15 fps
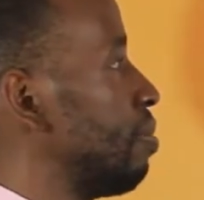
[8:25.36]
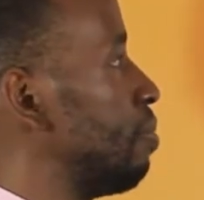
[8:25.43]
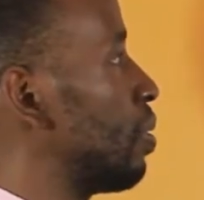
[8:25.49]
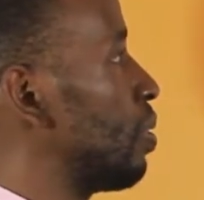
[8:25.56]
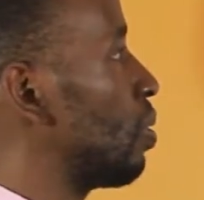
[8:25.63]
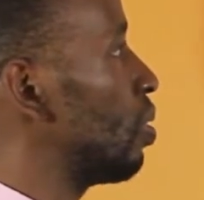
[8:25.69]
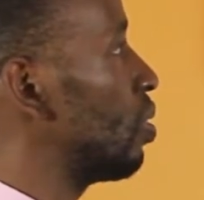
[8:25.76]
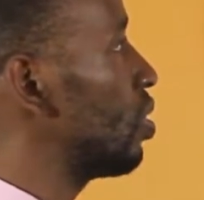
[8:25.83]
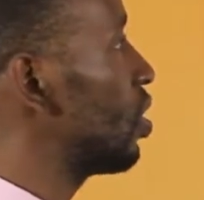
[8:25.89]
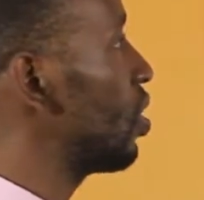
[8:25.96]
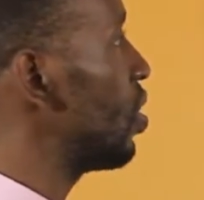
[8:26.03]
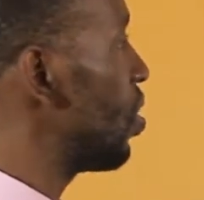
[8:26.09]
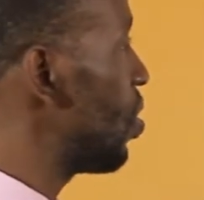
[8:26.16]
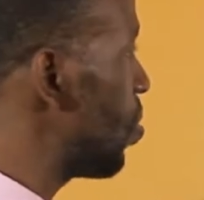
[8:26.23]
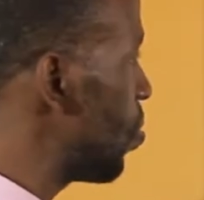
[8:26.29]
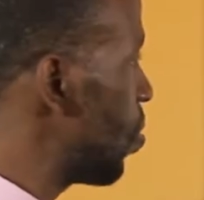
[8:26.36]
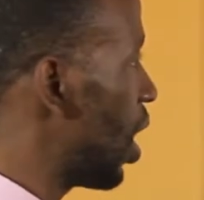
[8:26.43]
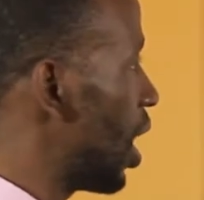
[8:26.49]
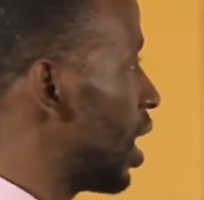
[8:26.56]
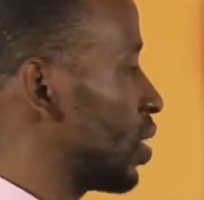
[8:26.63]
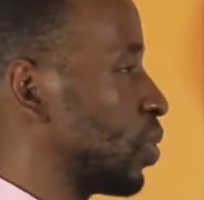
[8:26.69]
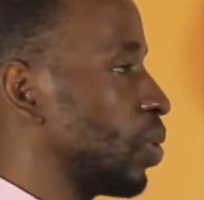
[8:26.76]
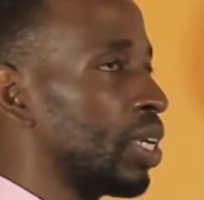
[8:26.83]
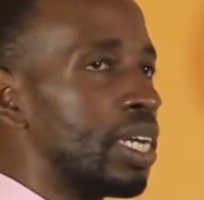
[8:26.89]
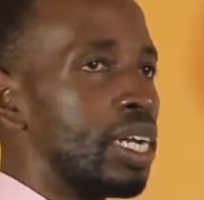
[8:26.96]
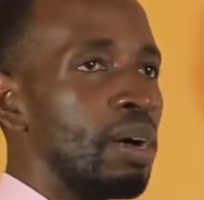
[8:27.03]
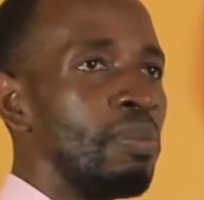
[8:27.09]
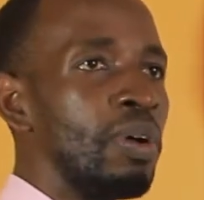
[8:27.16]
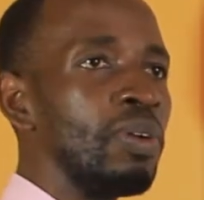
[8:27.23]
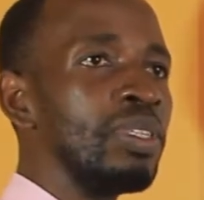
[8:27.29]
Because you are talking
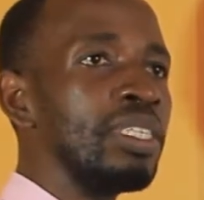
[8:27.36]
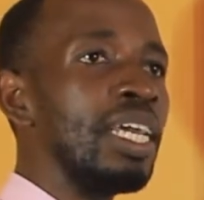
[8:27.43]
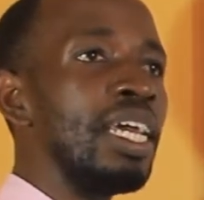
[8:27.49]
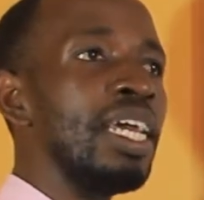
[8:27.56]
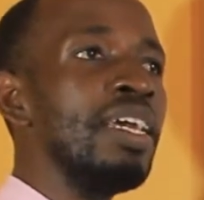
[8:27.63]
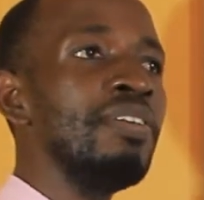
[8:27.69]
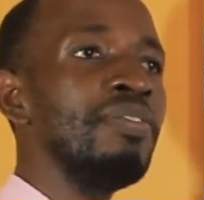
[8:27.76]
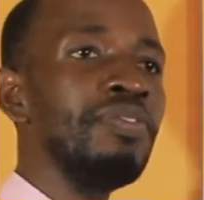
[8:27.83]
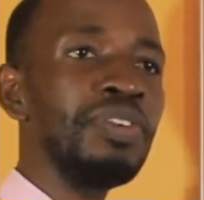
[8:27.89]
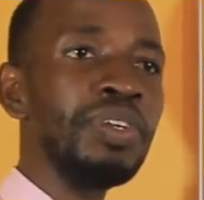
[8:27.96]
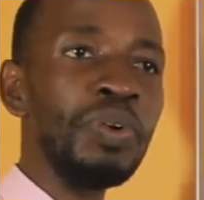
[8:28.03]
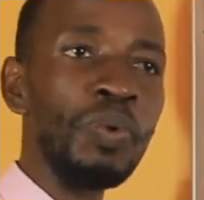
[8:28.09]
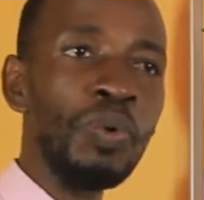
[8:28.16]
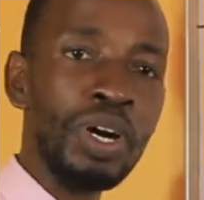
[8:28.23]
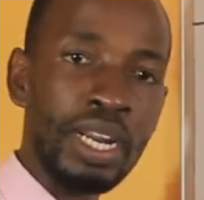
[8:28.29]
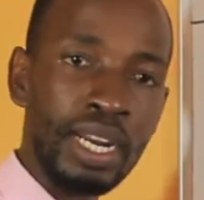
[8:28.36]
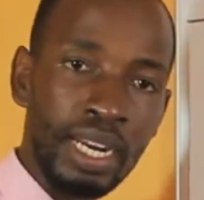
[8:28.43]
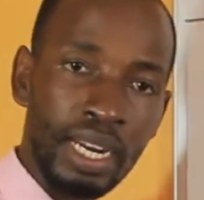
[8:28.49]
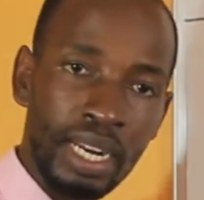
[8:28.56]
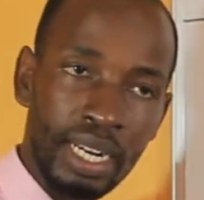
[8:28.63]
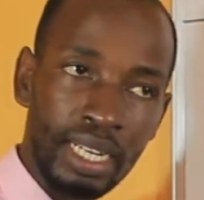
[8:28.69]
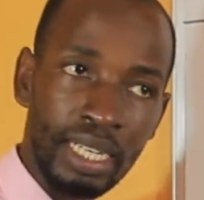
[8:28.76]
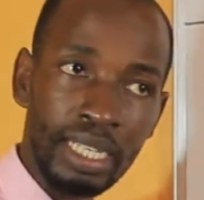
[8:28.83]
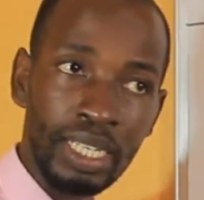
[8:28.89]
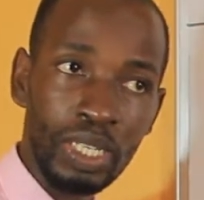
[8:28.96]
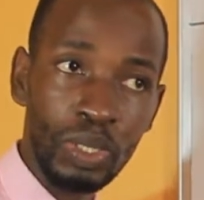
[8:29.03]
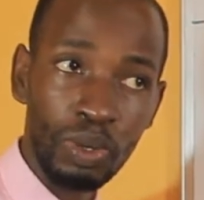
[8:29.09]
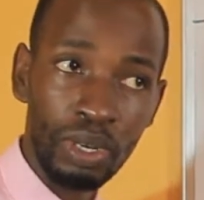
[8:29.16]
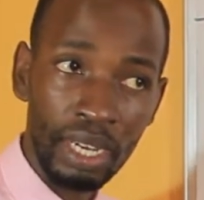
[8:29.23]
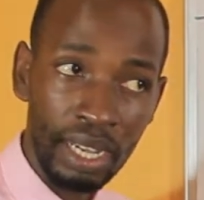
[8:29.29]
about everyone. Is
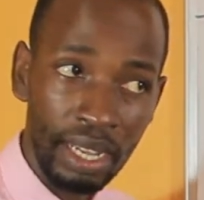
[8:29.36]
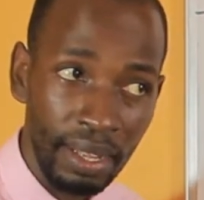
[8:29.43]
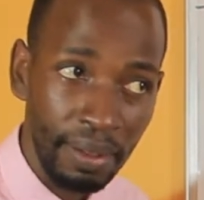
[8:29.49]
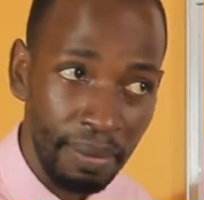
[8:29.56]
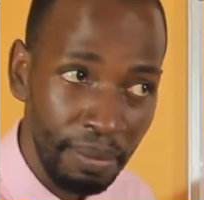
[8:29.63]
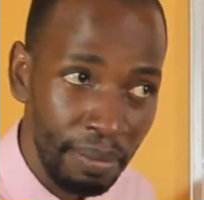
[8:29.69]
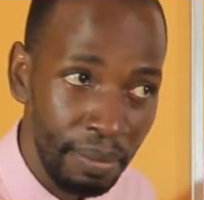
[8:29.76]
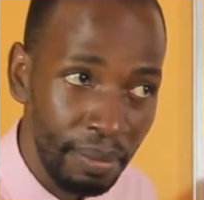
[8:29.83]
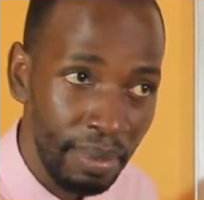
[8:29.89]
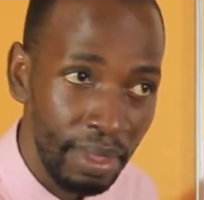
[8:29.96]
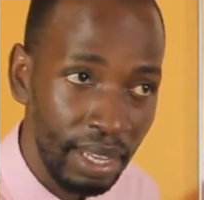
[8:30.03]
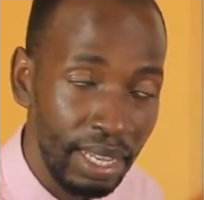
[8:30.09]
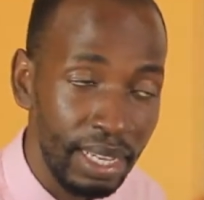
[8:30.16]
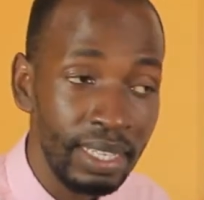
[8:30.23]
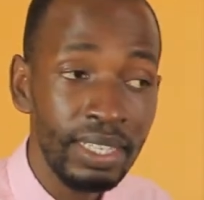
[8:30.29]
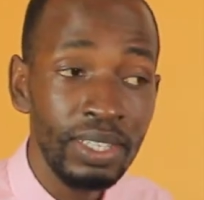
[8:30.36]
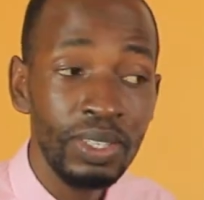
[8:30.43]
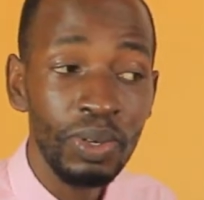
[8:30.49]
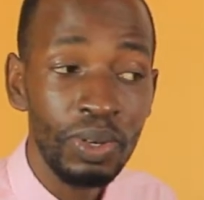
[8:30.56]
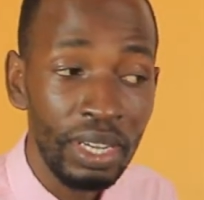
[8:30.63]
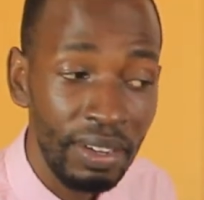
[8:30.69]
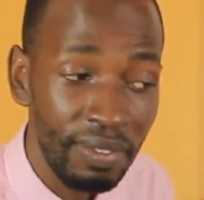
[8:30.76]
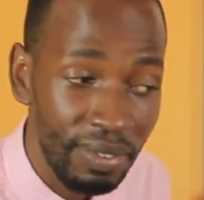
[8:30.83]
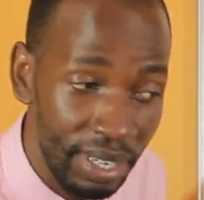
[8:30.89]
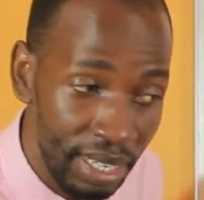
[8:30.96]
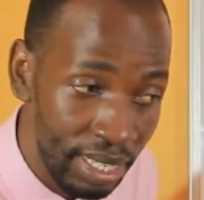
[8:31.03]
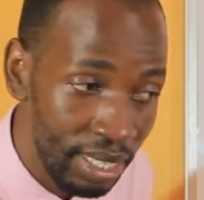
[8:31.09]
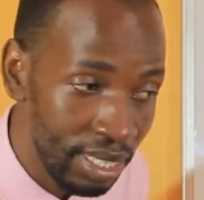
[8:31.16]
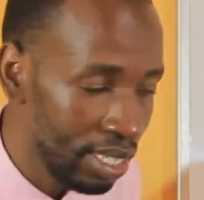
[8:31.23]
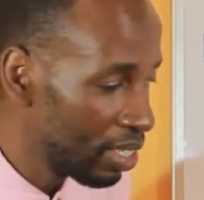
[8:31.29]
it okay? Is it okay,
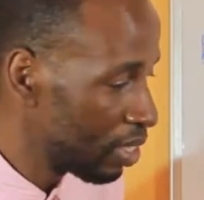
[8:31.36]
friends?